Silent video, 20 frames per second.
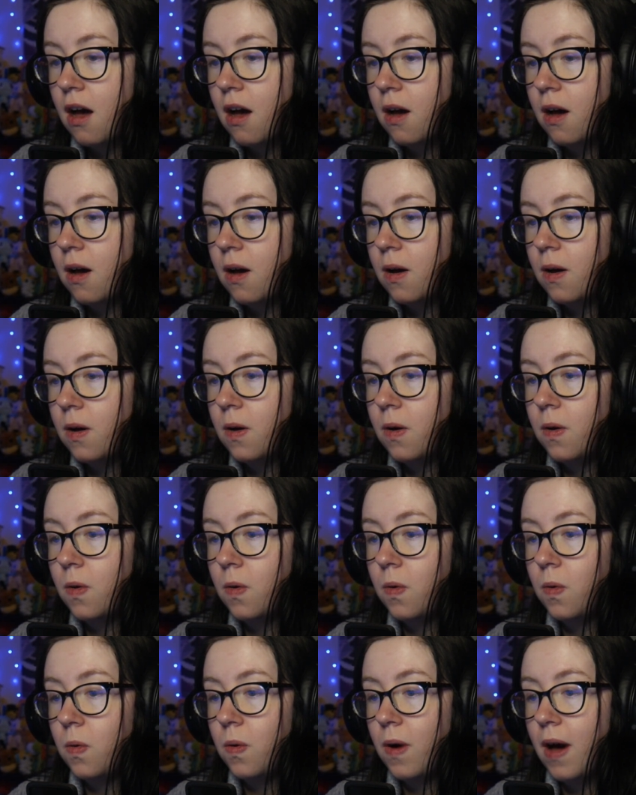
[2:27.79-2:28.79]

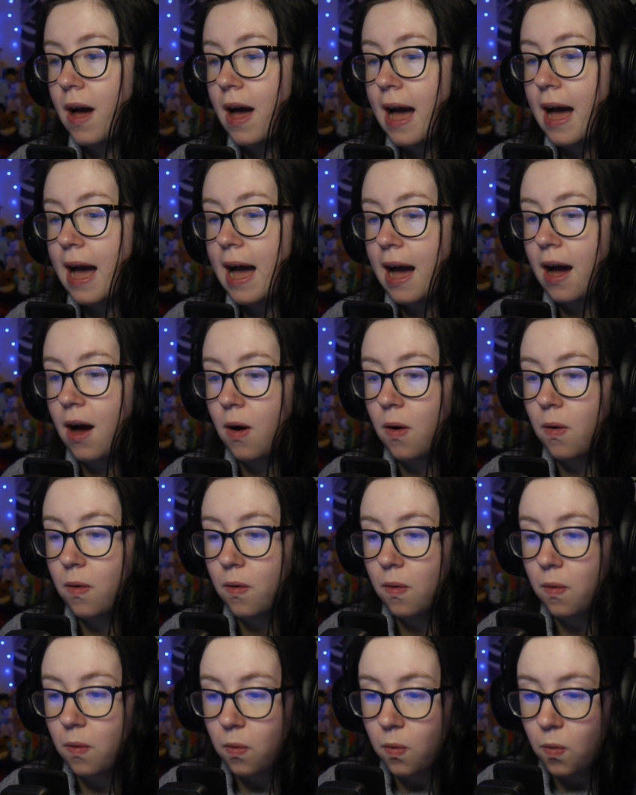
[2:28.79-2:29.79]
Oh, wow.
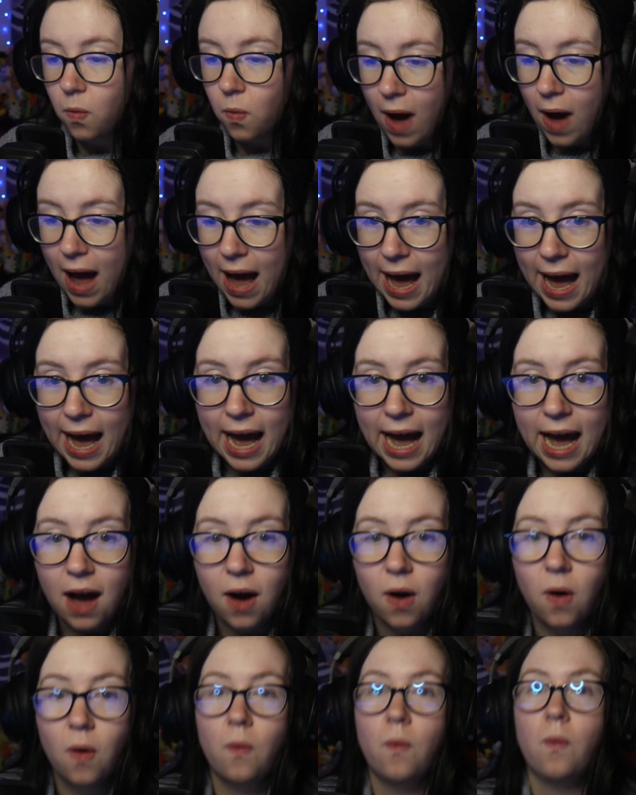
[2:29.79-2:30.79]

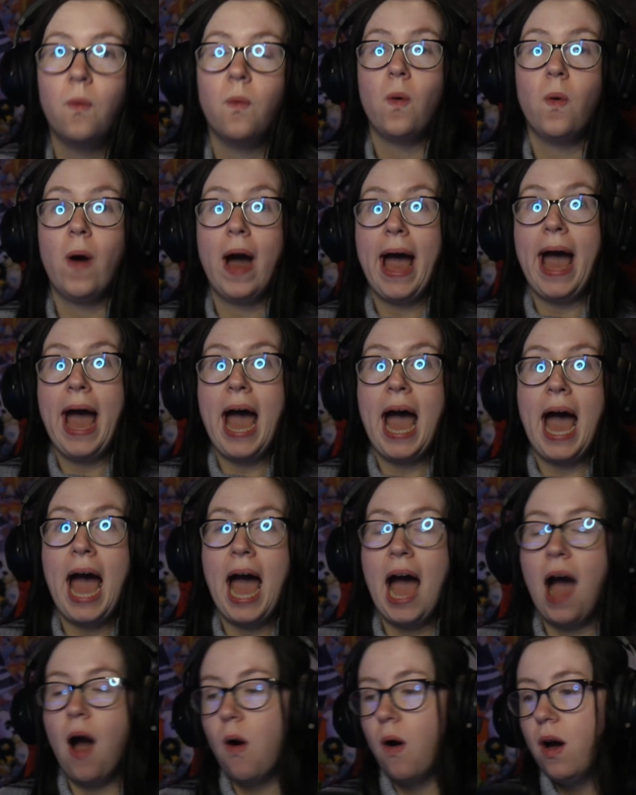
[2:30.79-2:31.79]
Wow, wow.
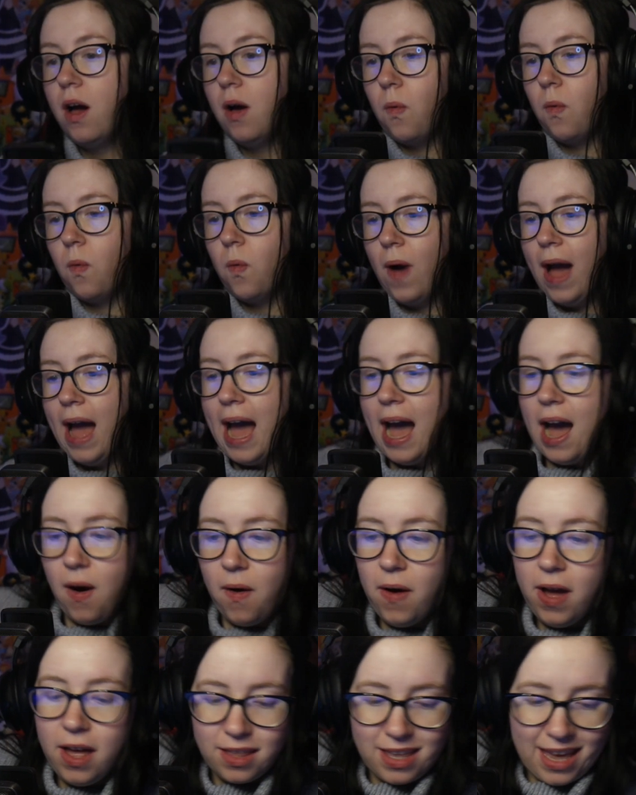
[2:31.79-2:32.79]
Oh,
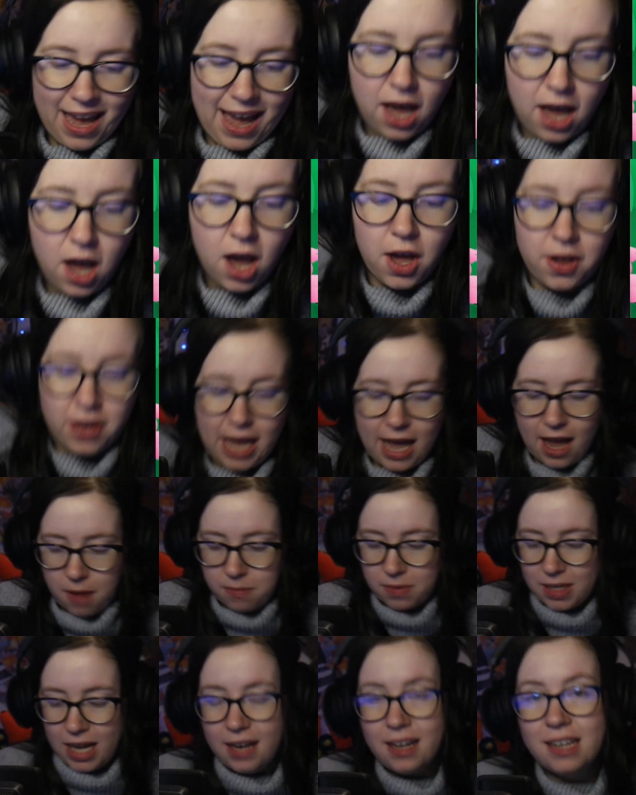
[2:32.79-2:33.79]
wow, Yeah, okay,
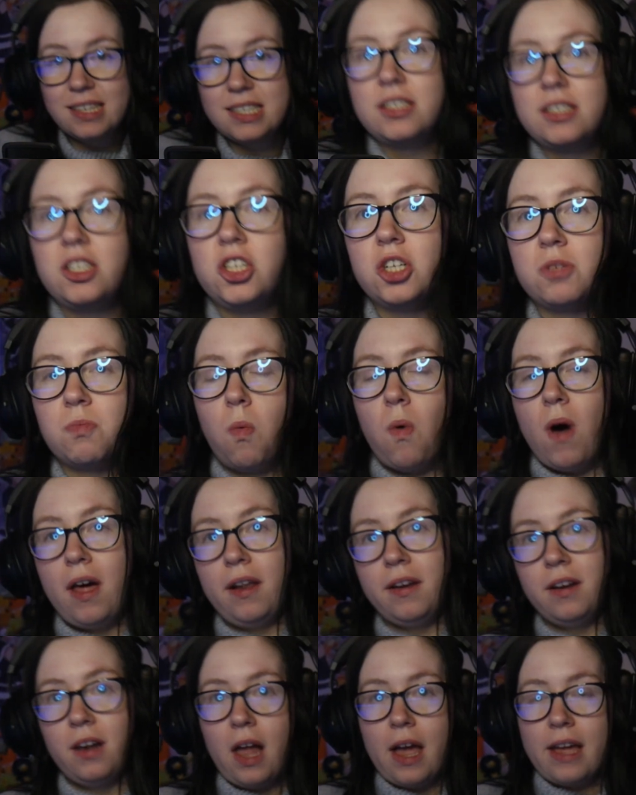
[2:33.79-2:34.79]
I'm glad I did just
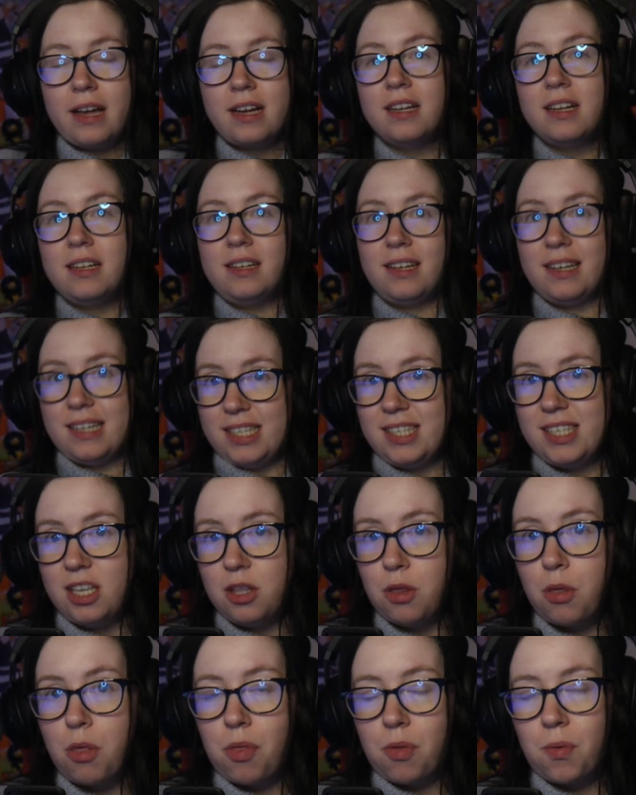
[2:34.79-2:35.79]
one like
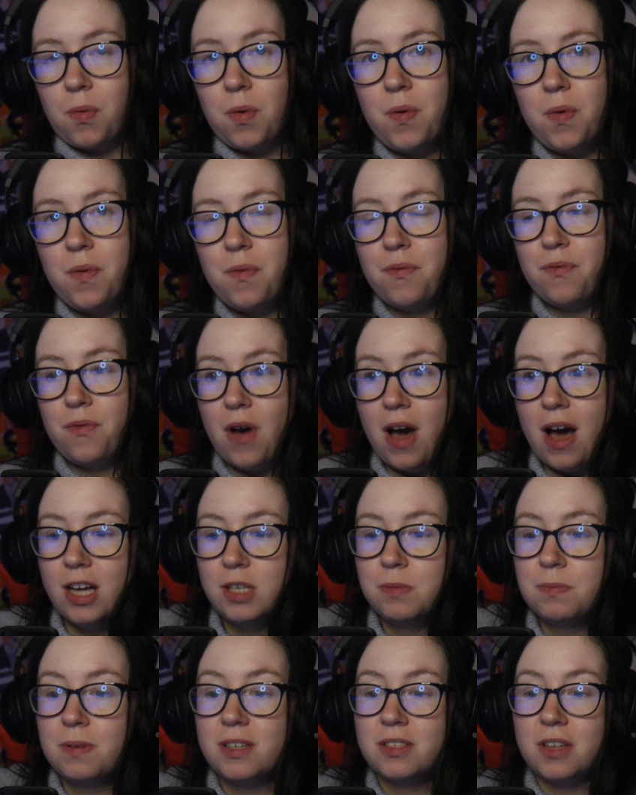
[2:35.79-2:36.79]
listen through
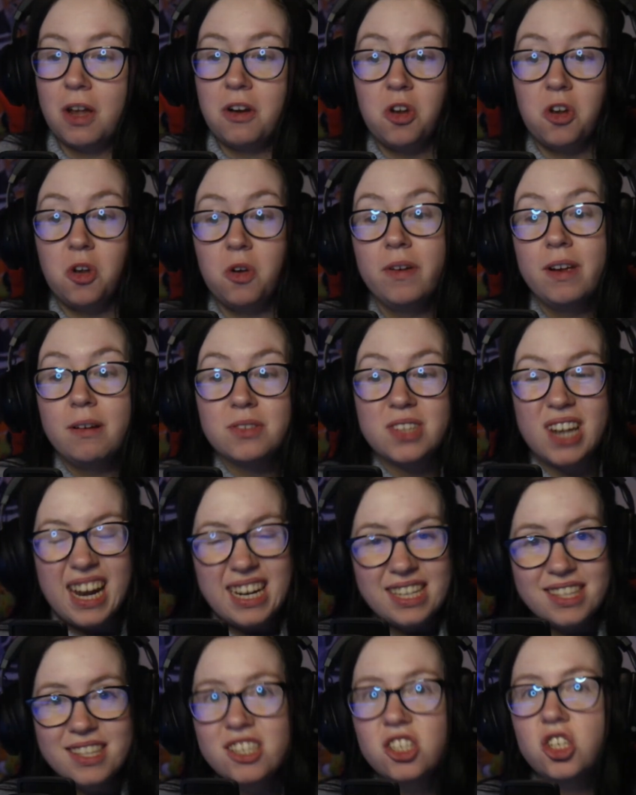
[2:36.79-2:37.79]
first because I knew it was
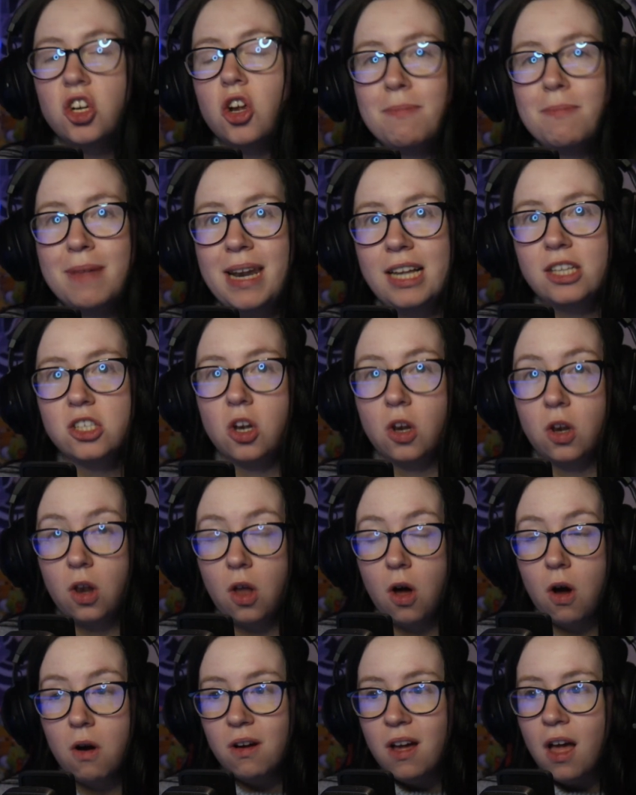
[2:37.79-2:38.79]
less than two minutes
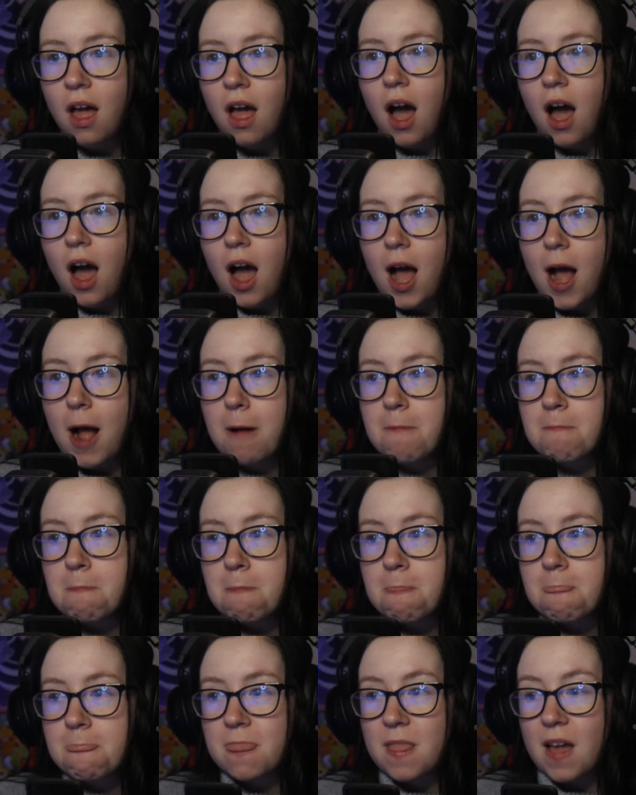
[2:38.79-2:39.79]
long.
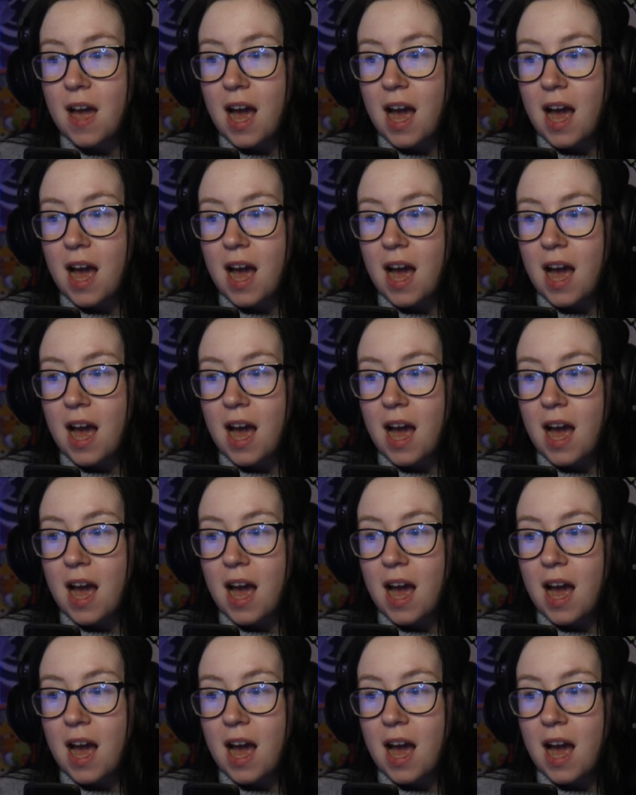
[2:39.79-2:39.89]
Um